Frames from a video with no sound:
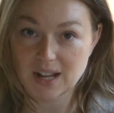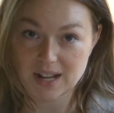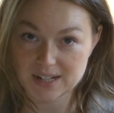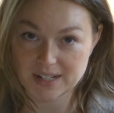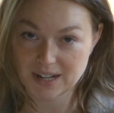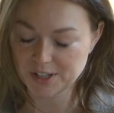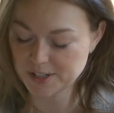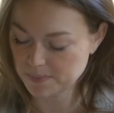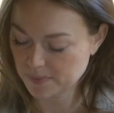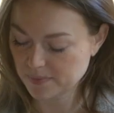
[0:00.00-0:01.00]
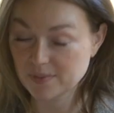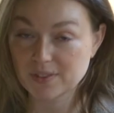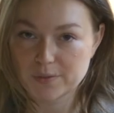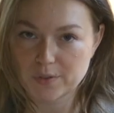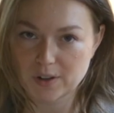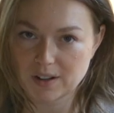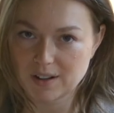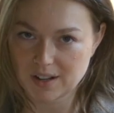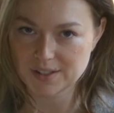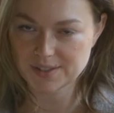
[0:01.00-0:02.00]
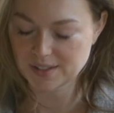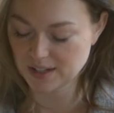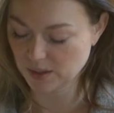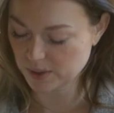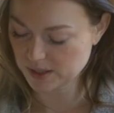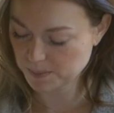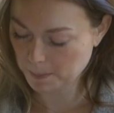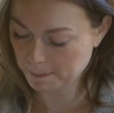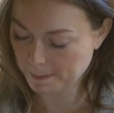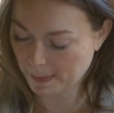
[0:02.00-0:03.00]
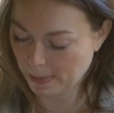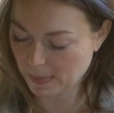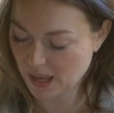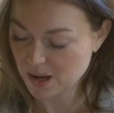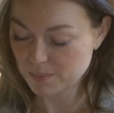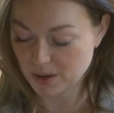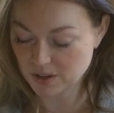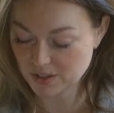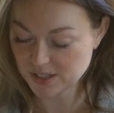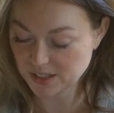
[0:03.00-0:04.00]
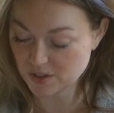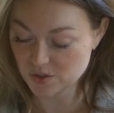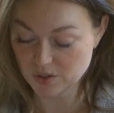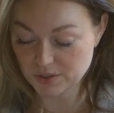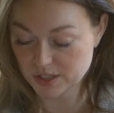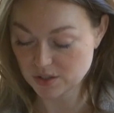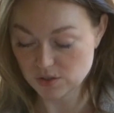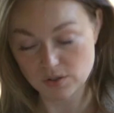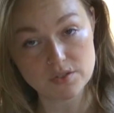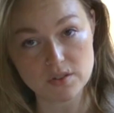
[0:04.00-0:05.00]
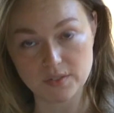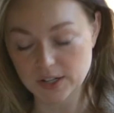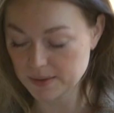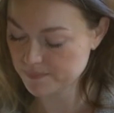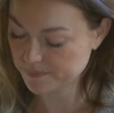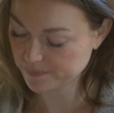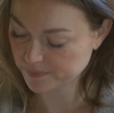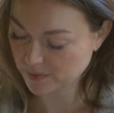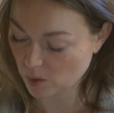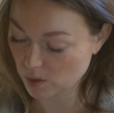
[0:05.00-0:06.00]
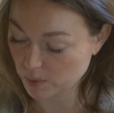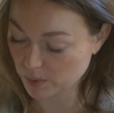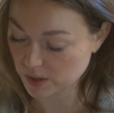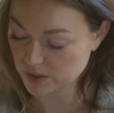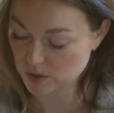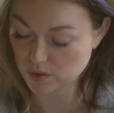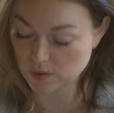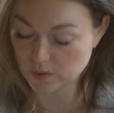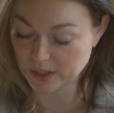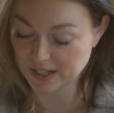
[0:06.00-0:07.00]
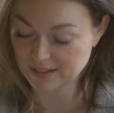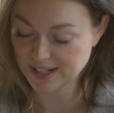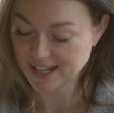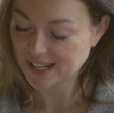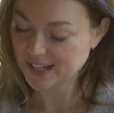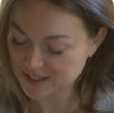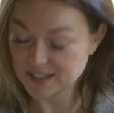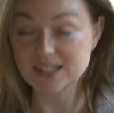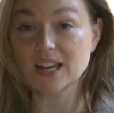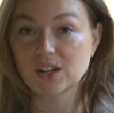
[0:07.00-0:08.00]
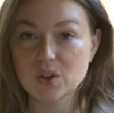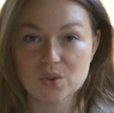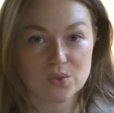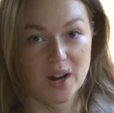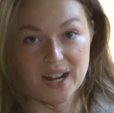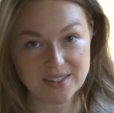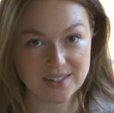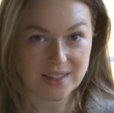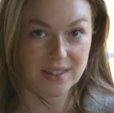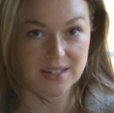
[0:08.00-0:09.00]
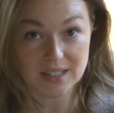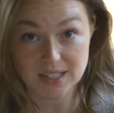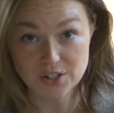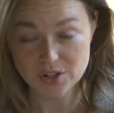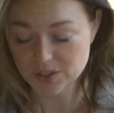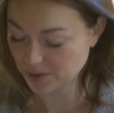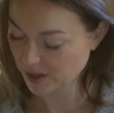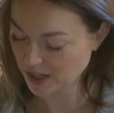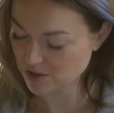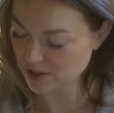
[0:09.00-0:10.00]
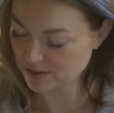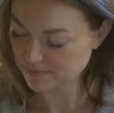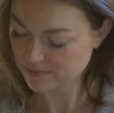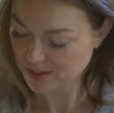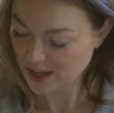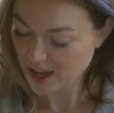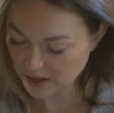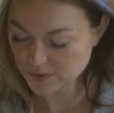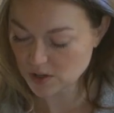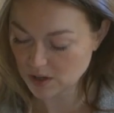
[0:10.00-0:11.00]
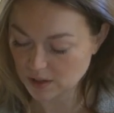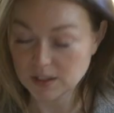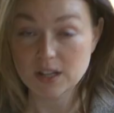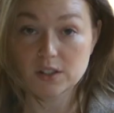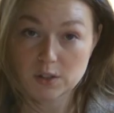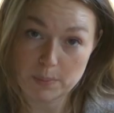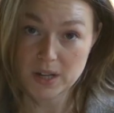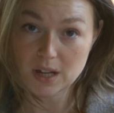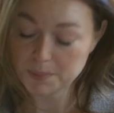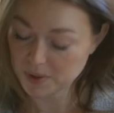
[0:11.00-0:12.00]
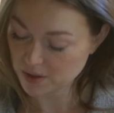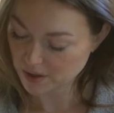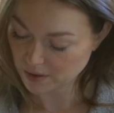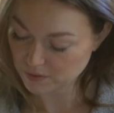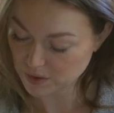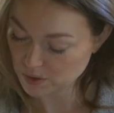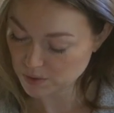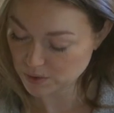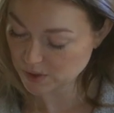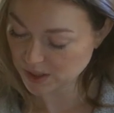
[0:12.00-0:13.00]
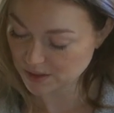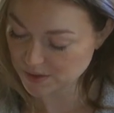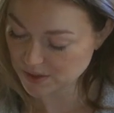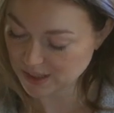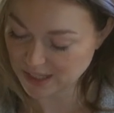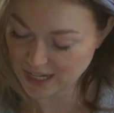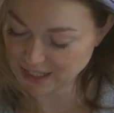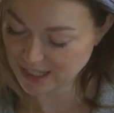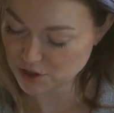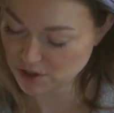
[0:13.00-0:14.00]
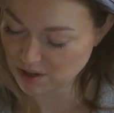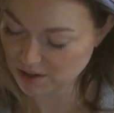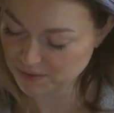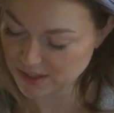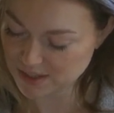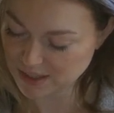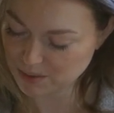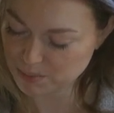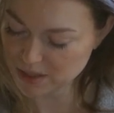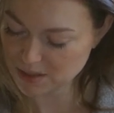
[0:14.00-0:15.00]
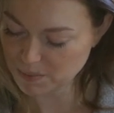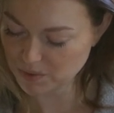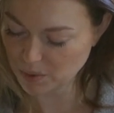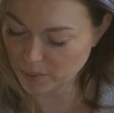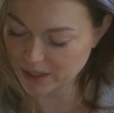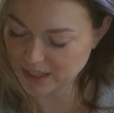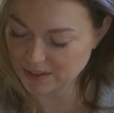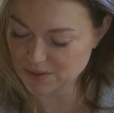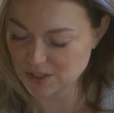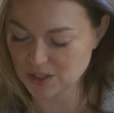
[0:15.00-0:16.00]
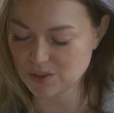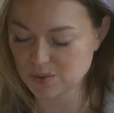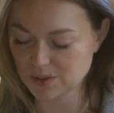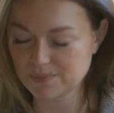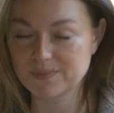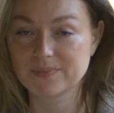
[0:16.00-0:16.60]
I doubt it, for us anyways. But honestly, there's no reason to stress over it. Or worse, to avoid it. Instead, rise to the delicious occasion. After all, you'll pick up a few new skills, gain kitchen confidence, and put some of your wedding gifts to use.